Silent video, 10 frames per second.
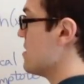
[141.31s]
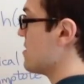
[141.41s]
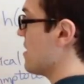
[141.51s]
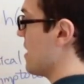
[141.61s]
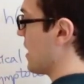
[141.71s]

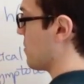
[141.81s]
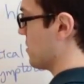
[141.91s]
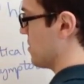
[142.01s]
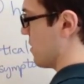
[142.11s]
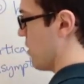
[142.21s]
set it equal
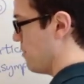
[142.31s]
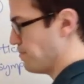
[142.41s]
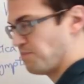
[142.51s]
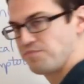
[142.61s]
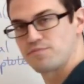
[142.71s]
to 0.
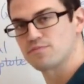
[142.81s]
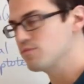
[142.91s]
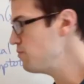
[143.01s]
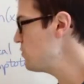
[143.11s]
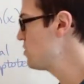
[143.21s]

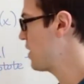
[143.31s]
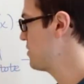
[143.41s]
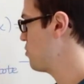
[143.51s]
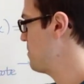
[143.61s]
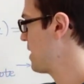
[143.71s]
Okay,
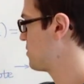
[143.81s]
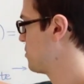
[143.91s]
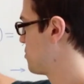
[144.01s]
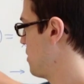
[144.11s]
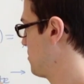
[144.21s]
so I'm going to actually
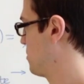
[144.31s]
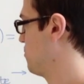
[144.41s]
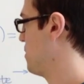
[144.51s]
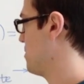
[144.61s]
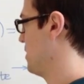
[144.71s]
just
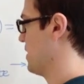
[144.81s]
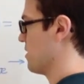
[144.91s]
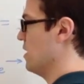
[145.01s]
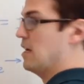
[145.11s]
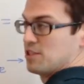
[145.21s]
substitute this in
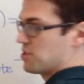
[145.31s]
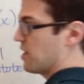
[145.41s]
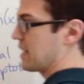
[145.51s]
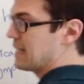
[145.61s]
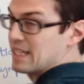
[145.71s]
here, just
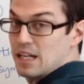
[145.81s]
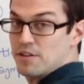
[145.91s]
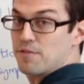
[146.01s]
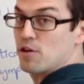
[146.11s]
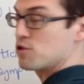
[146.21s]
like I did on the
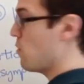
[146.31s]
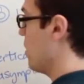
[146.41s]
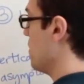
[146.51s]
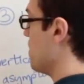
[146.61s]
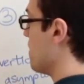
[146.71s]
first
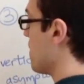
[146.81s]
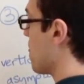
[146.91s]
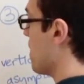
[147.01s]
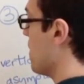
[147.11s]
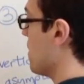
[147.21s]
one.
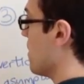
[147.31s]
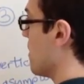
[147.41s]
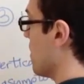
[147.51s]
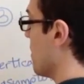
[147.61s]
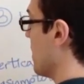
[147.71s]

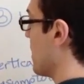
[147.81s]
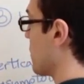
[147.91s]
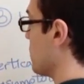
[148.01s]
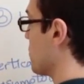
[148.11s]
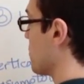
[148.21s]
All right,
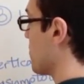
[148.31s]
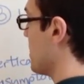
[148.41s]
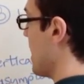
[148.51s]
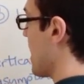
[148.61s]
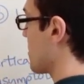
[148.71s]
equals
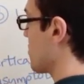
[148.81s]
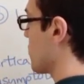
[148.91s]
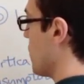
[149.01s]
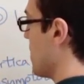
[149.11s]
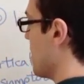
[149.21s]
3x
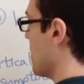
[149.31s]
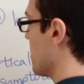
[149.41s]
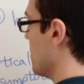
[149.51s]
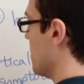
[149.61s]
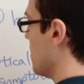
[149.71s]
squared
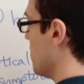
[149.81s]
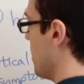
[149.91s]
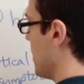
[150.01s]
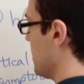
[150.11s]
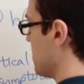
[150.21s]

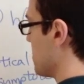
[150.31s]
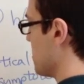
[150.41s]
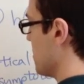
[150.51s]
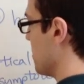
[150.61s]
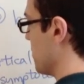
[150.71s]
minus
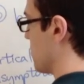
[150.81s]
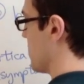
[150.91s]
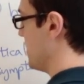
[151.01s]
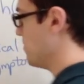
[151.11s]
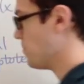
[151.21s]
3.
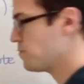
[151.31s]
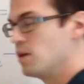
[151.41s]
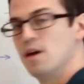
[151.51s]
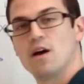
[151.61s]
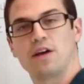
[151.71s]

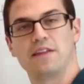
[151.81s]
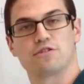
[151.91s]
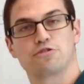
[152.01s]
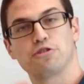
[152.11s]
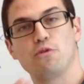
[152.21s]
Okay,
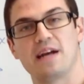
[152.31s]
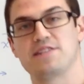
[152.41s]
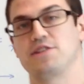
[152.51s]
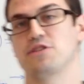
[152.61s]
there's two ways that you